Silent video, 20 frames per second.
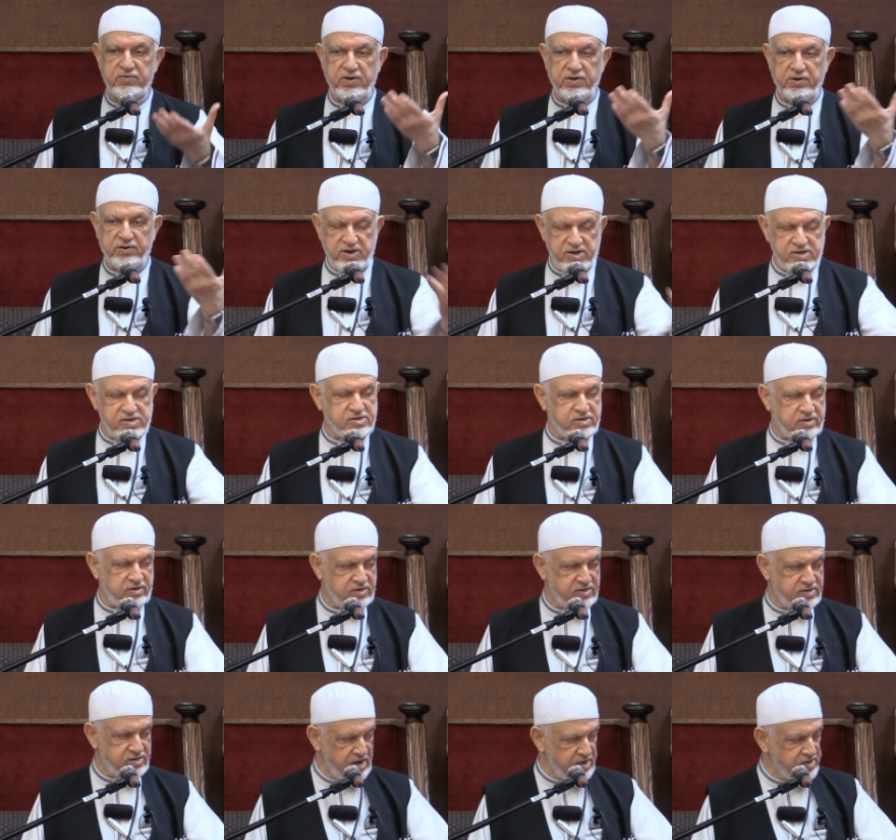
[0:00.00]
rizq,
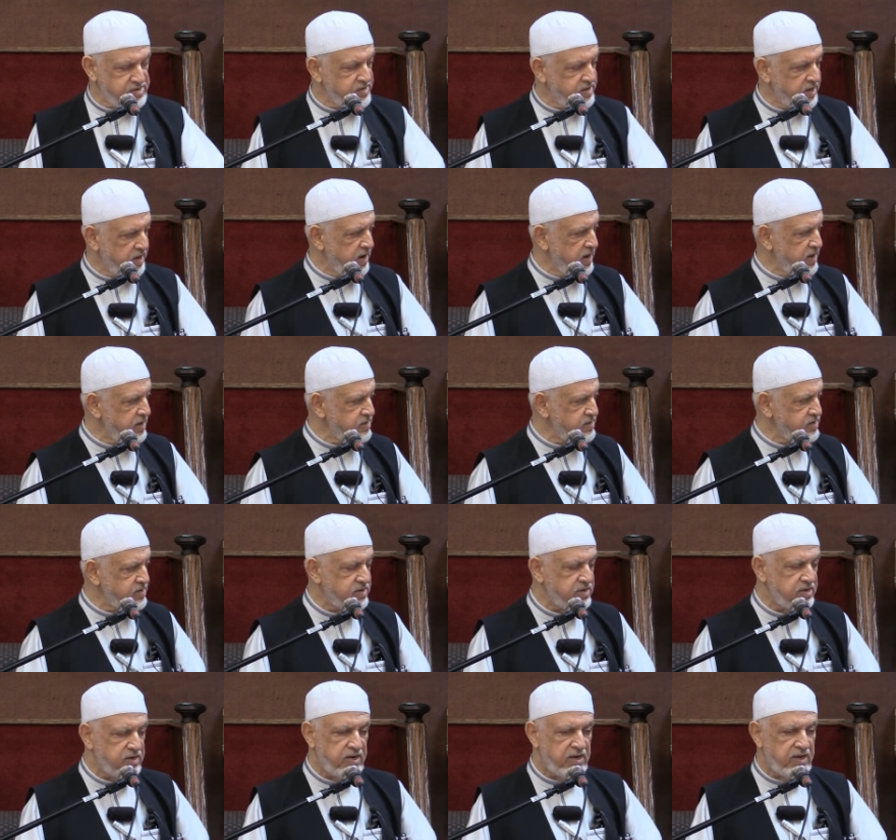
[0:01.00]
sustenance,
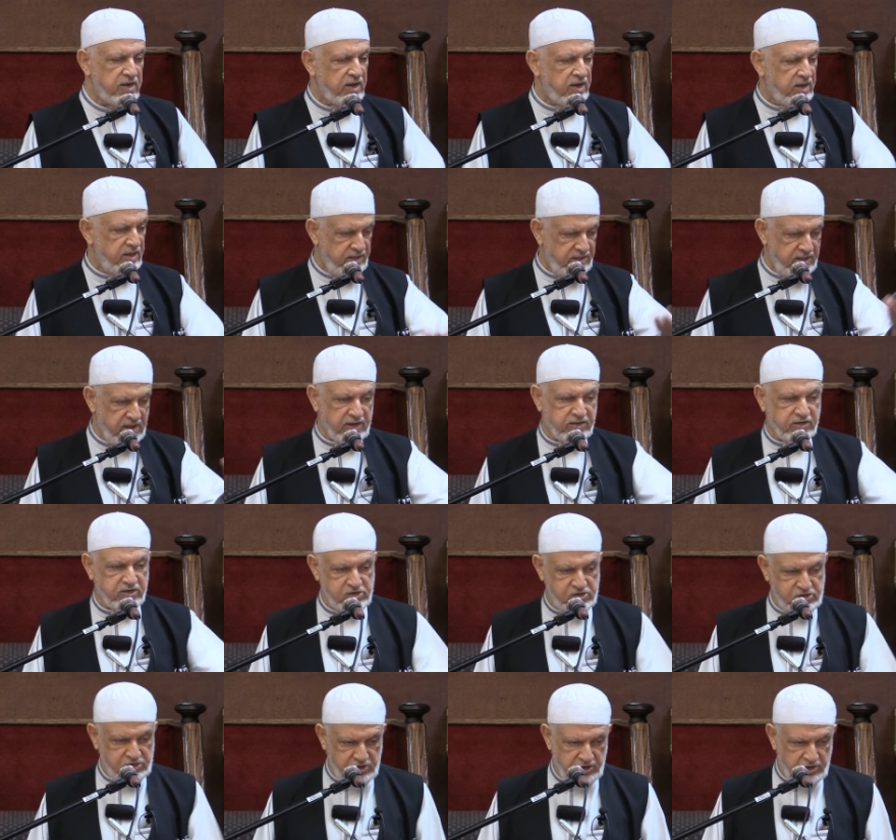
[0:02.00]
that
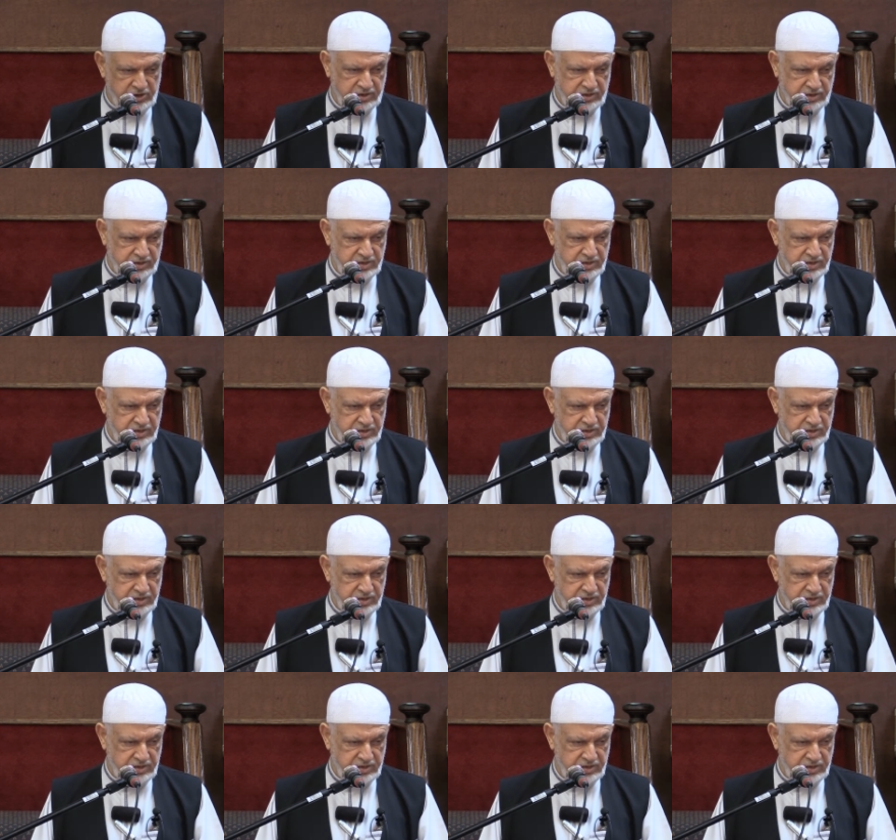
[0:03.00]
is shirk.